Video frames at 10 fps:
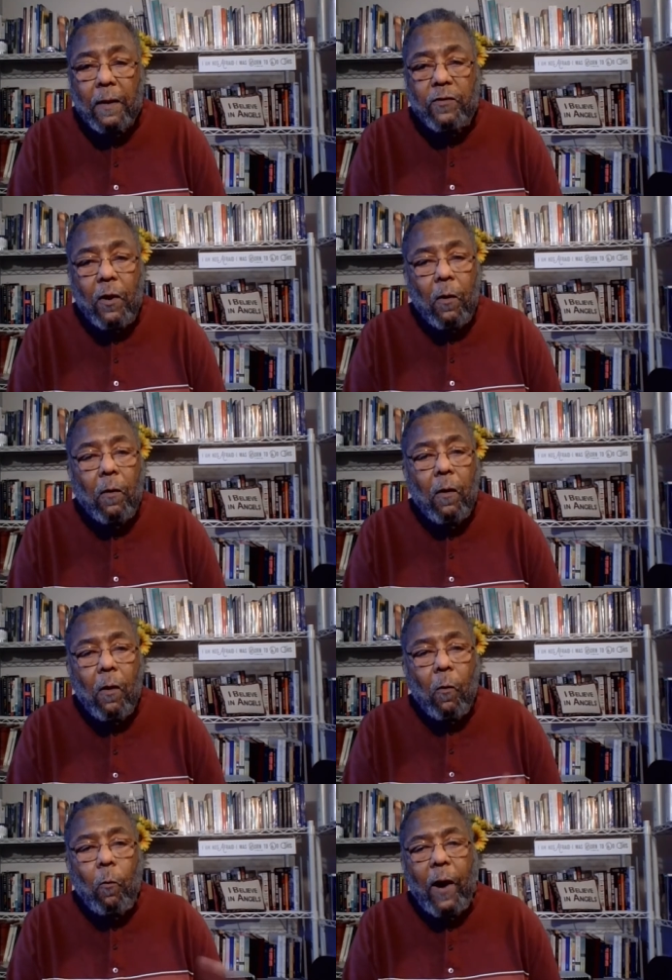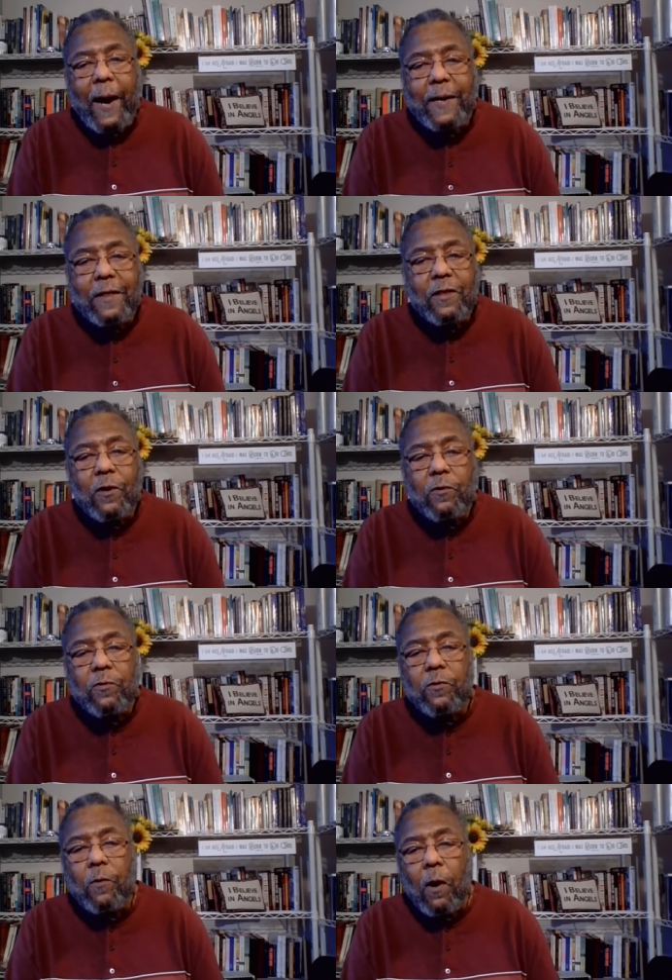So, why did
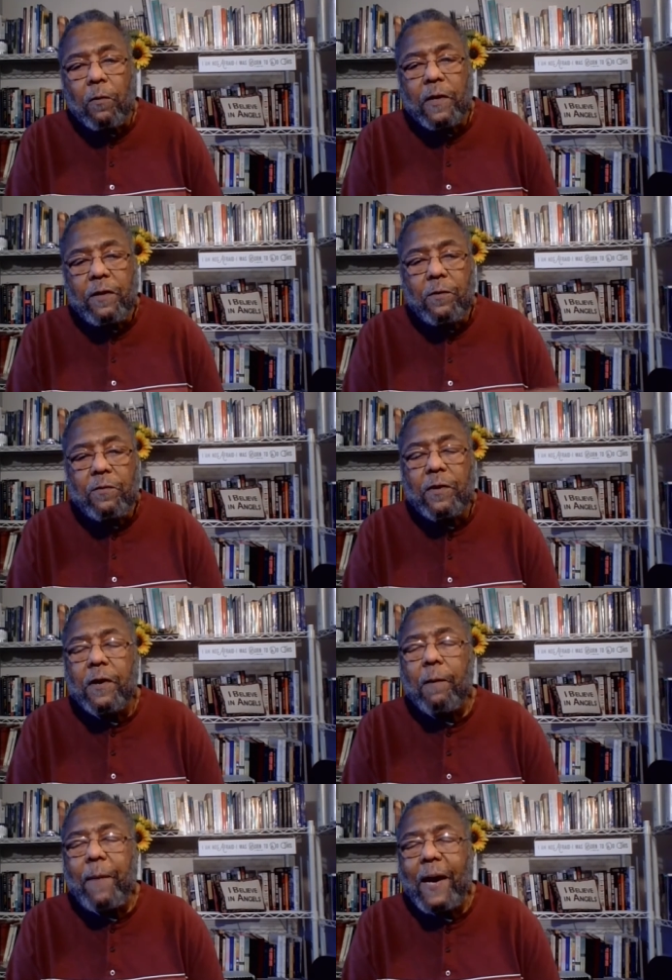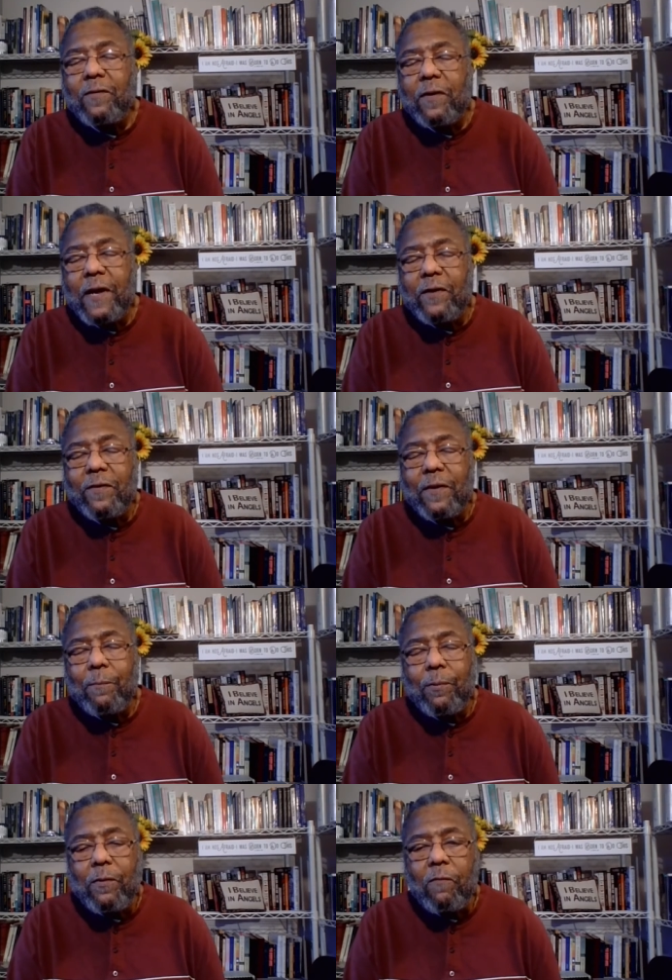those who only used their imagination
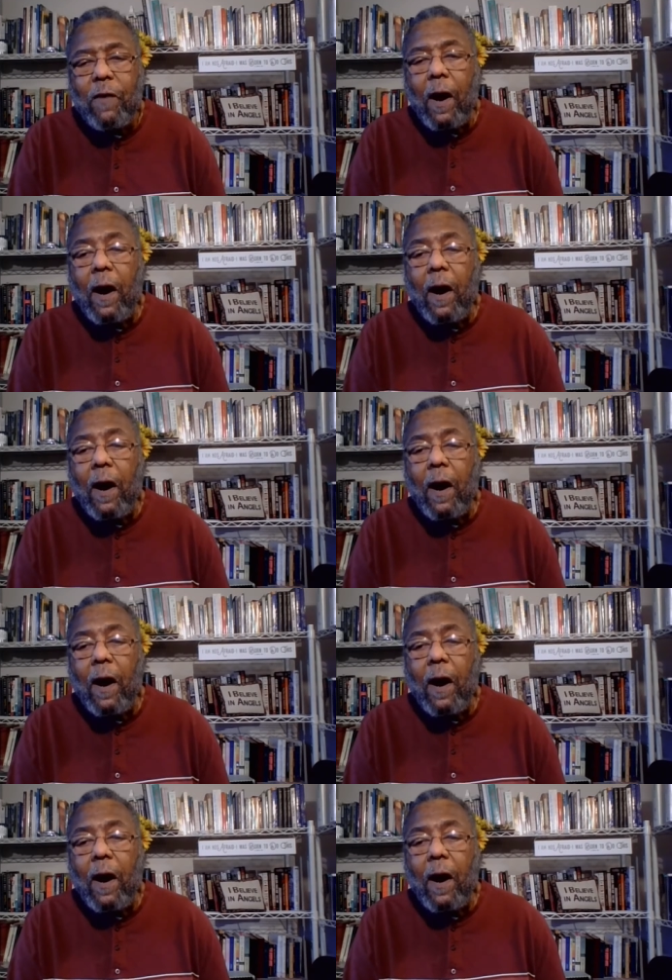improve